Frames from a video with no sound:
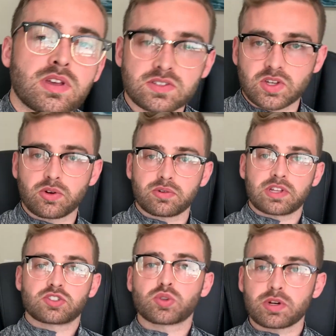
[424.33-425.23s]
So
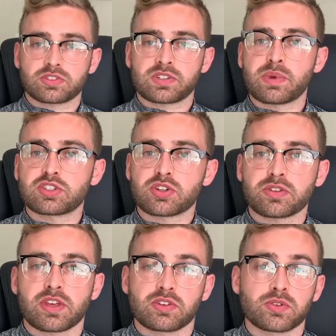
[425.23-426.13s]
in short, just make sure
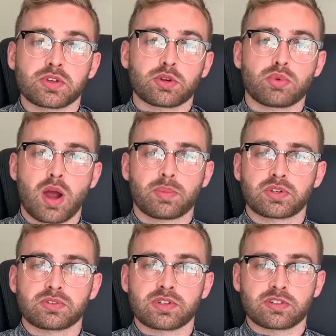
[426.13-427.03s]
that you're doing your proper
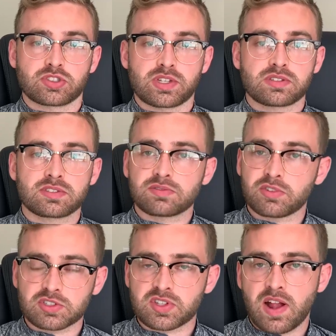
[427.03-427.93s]
due diligence.
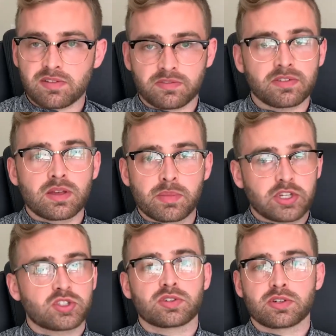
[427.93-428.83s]
First off,
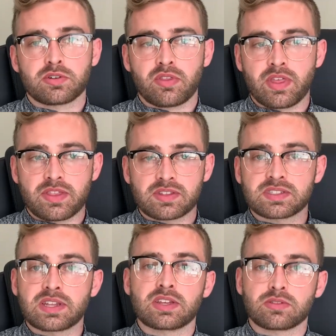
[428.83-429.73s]
make sure that the
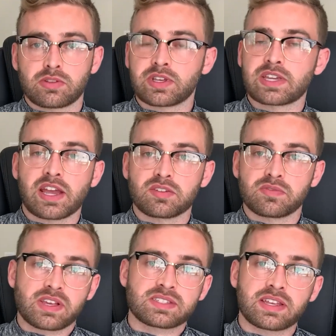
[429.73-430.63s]
city you're looking at
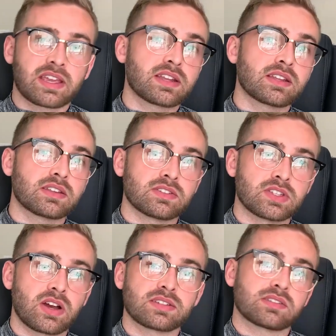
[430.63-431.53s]
investing in
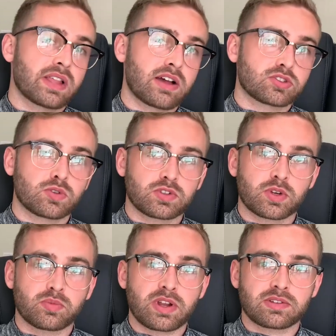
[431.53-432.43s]
does allow
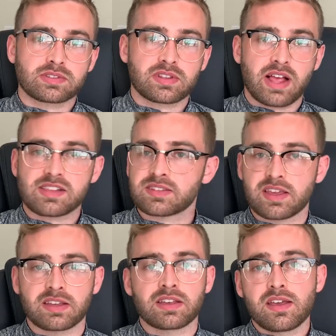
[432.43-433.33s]
short-term rentals. The last
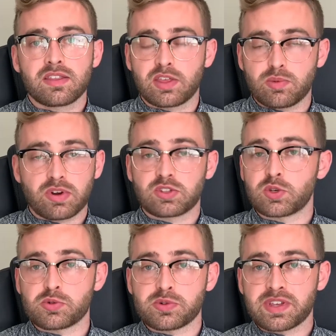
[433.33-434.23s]
thing that you want to
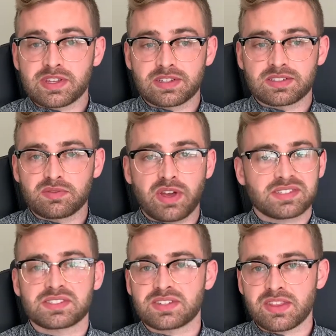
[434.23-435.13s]
do is
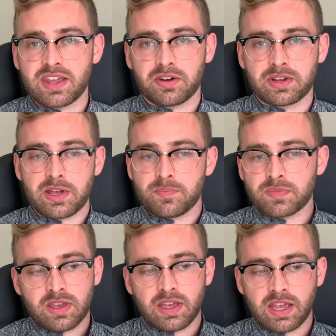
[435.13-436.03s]
invest into the area
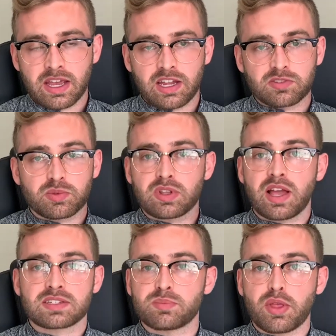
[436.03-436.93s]
and
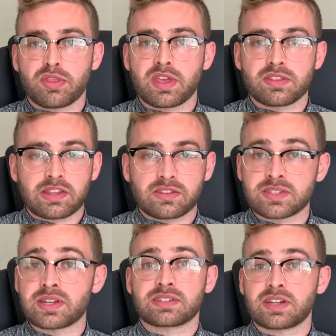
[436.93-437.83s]
realize a month in that the
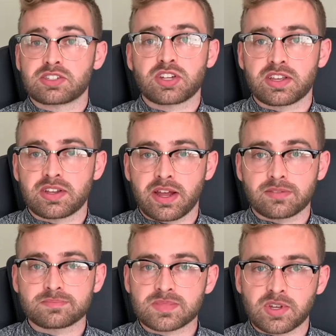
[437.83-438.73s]
city's going to shut you
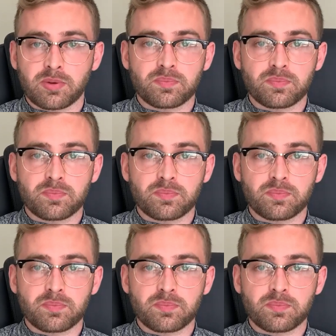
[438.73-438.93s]
down. So